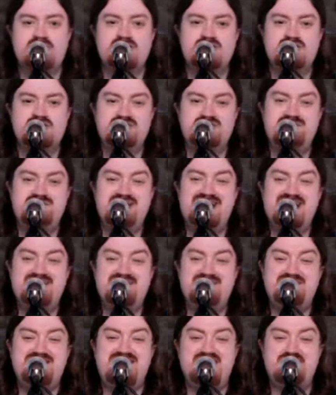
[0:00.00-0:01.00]
Goodbye,
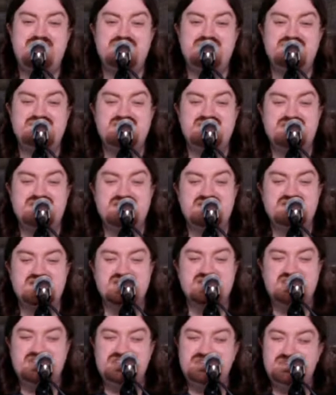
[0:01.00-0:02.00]
Mama.
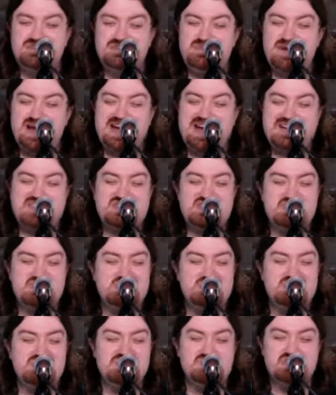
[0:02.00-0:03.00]
Goodbye to
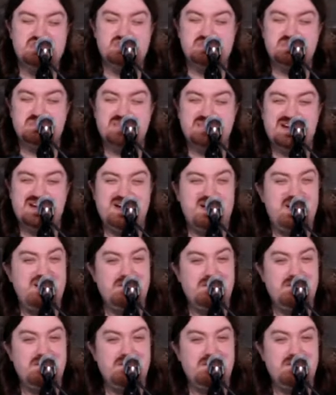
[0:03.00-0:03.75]
you too, Pa.